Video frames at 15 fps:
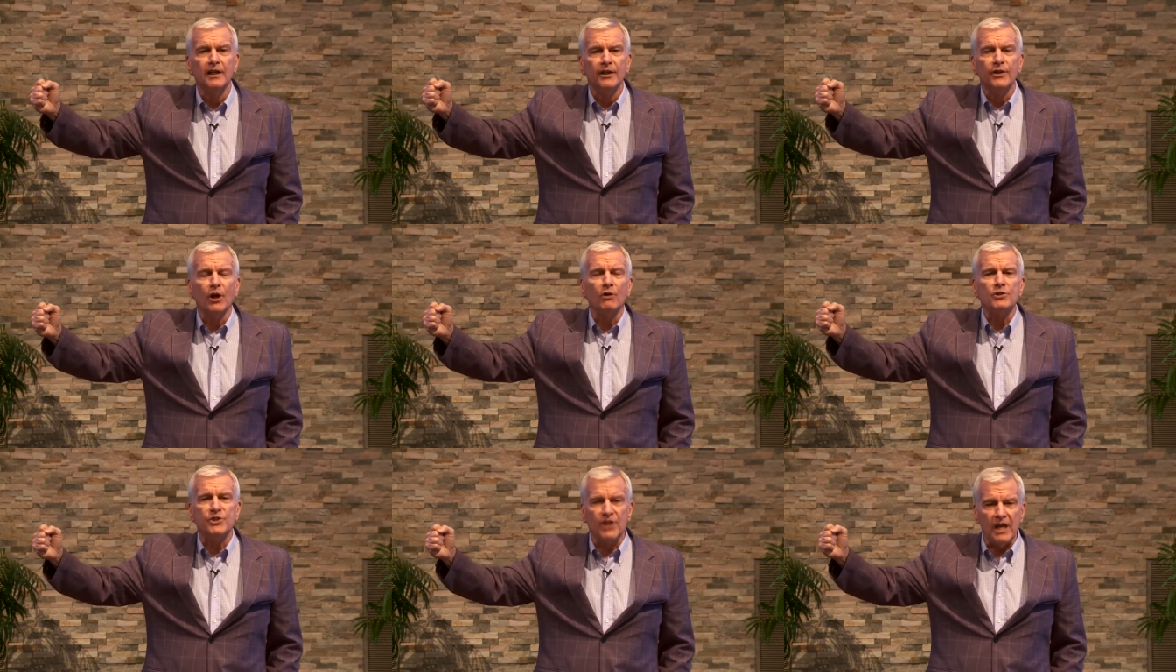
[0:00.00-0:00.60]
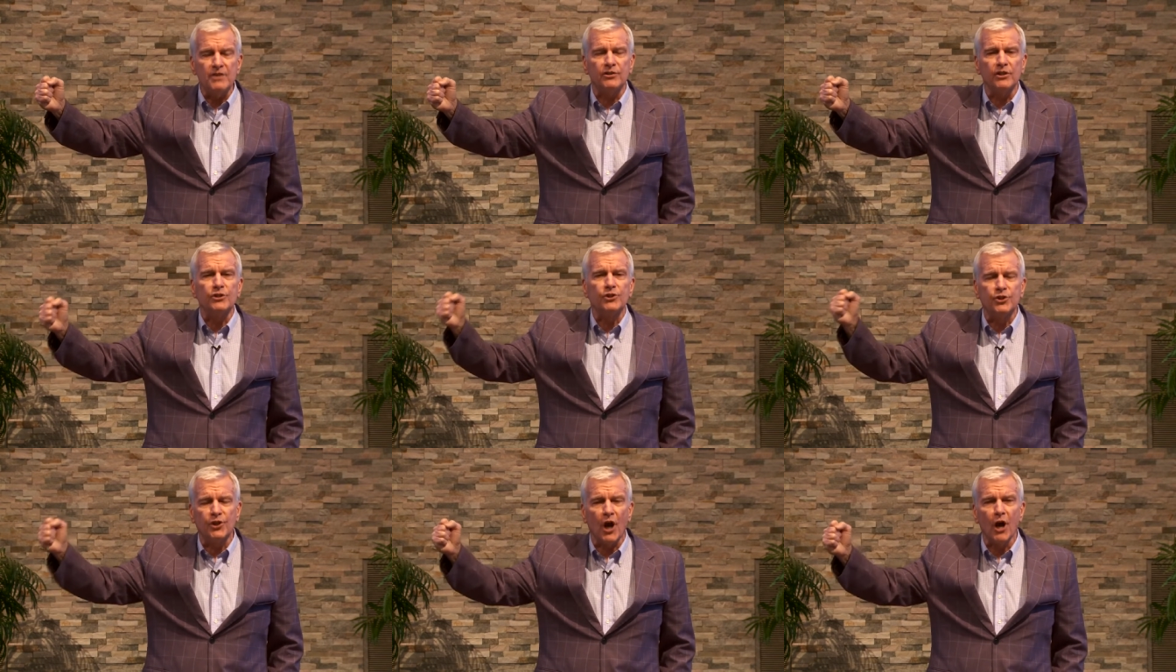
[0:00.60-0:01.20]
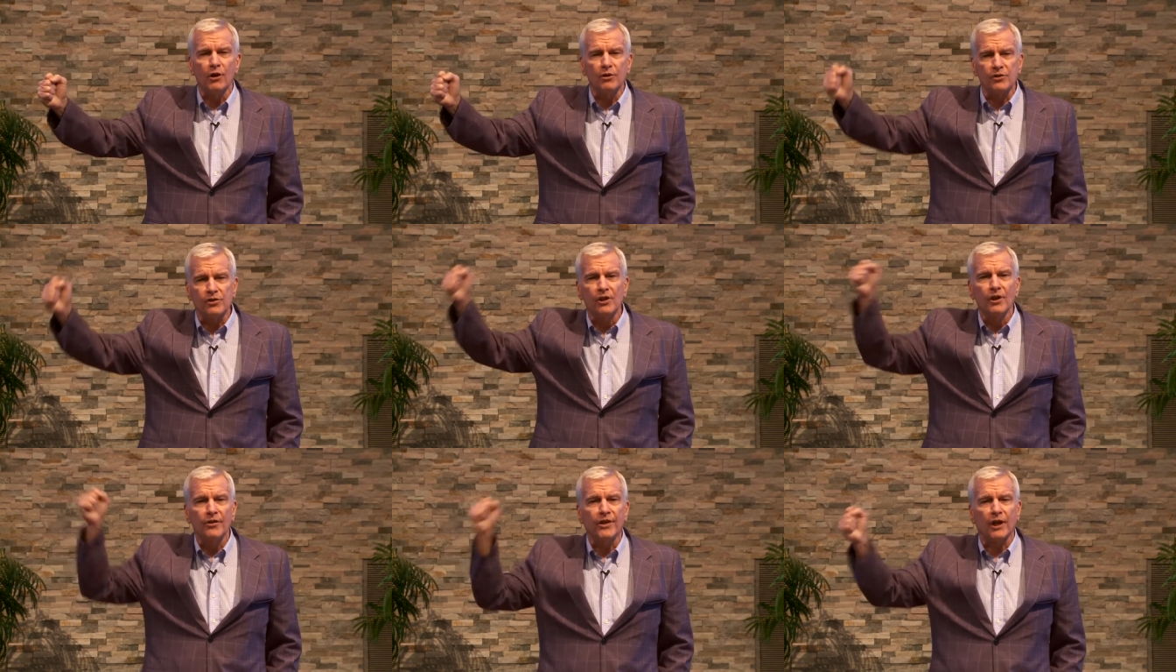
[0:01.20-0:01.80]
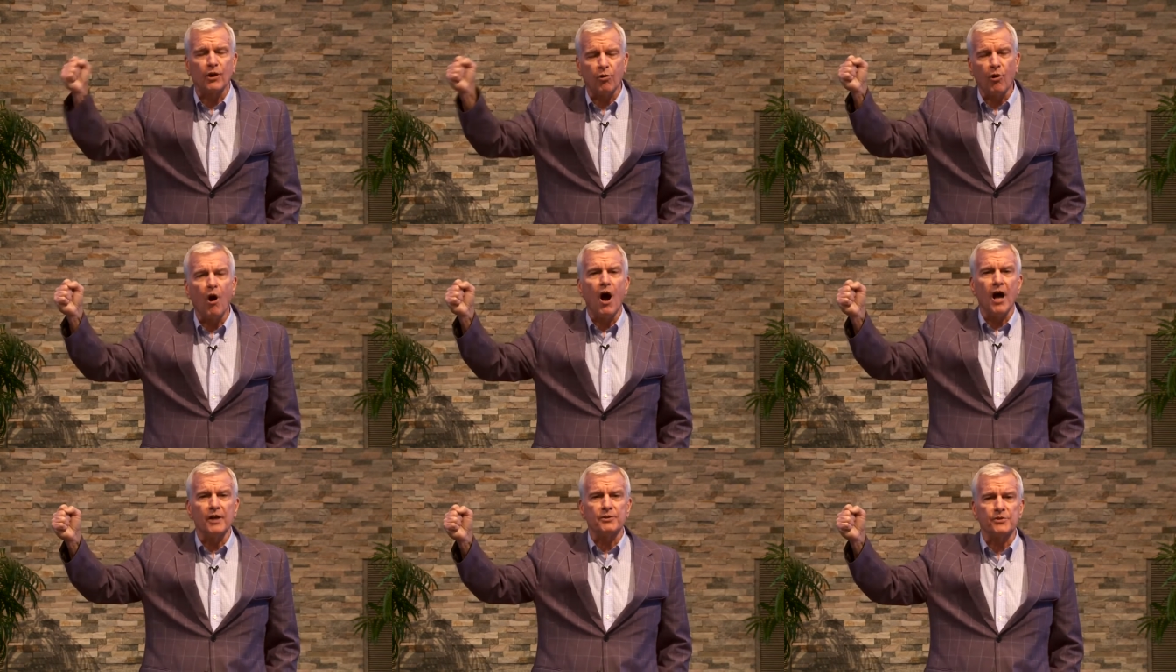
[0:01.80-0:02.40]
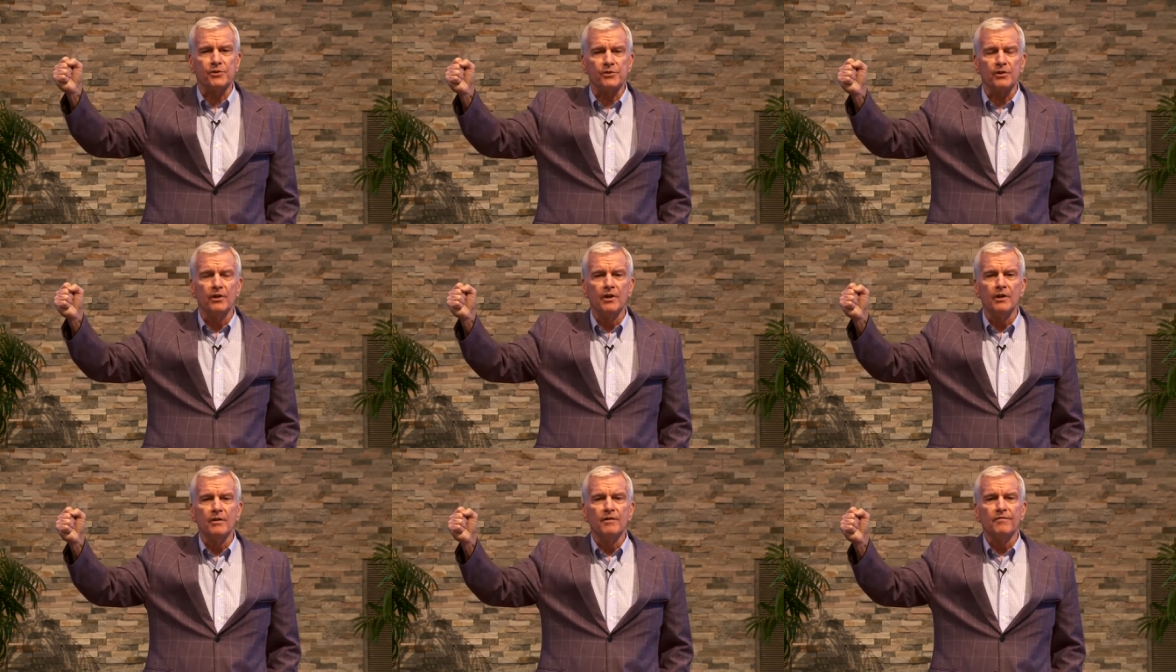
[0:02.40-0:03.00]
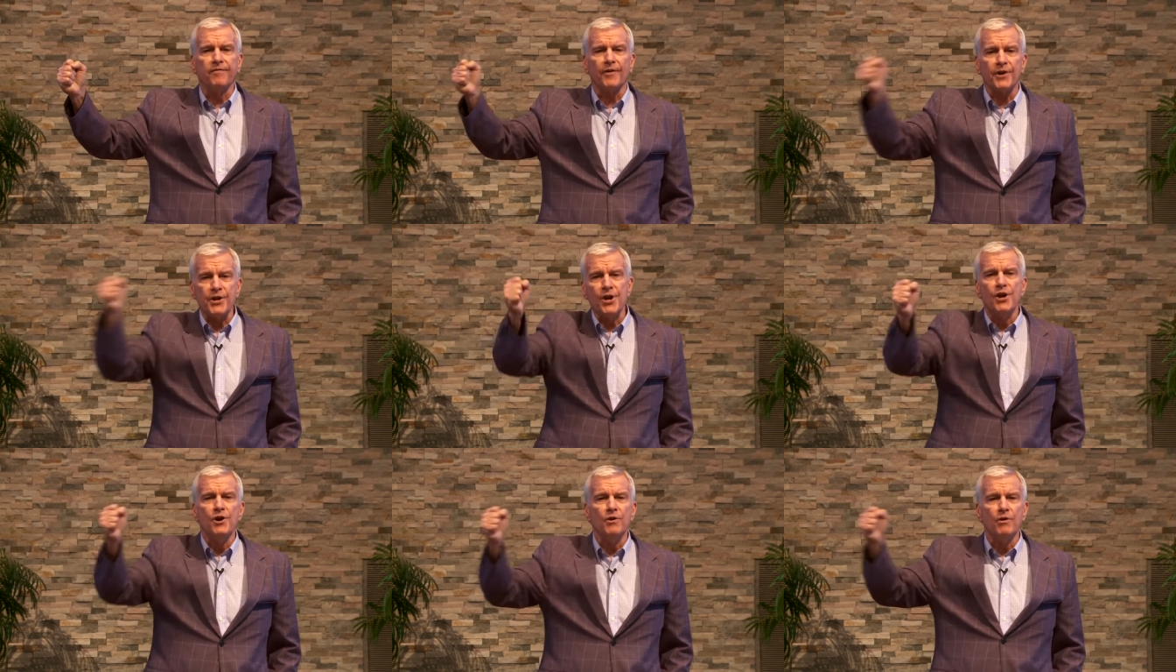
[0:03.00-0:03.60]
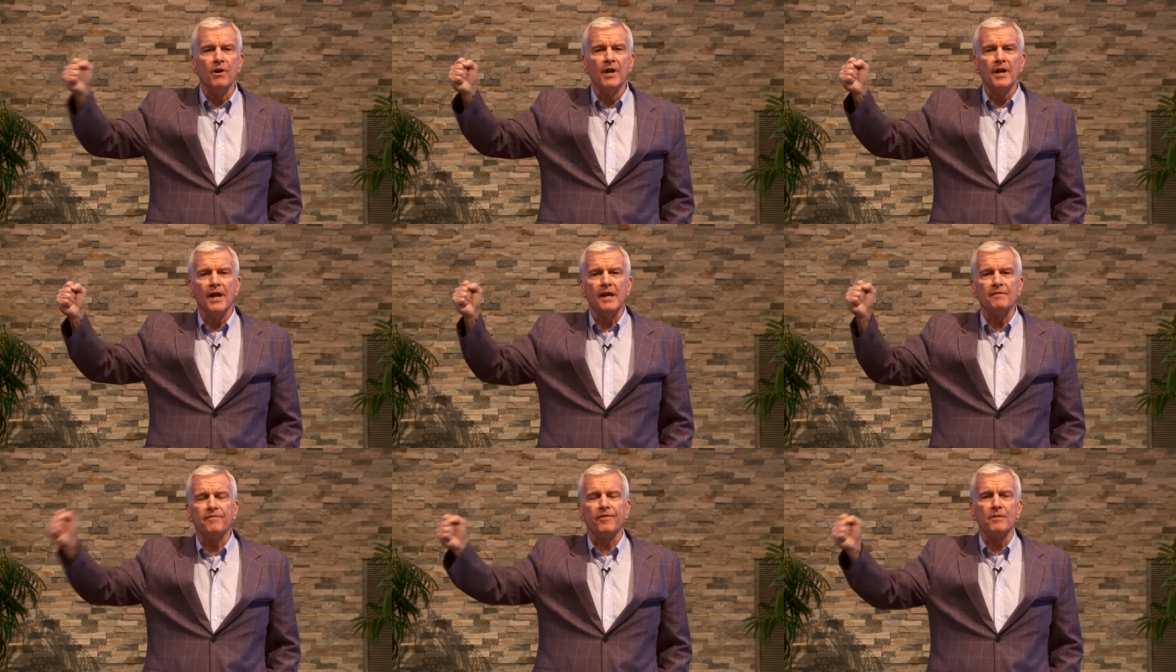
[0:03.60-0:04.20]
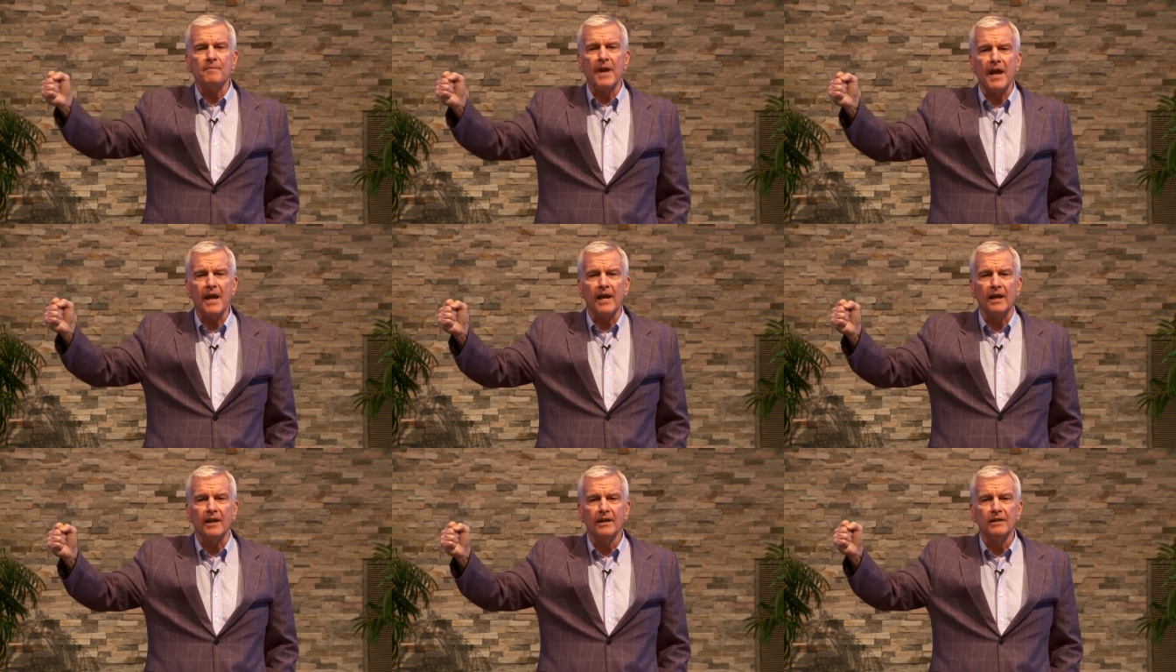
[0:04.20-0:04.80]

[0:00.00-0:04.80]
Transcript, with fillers: No, Jesus chose the cross for you and for me.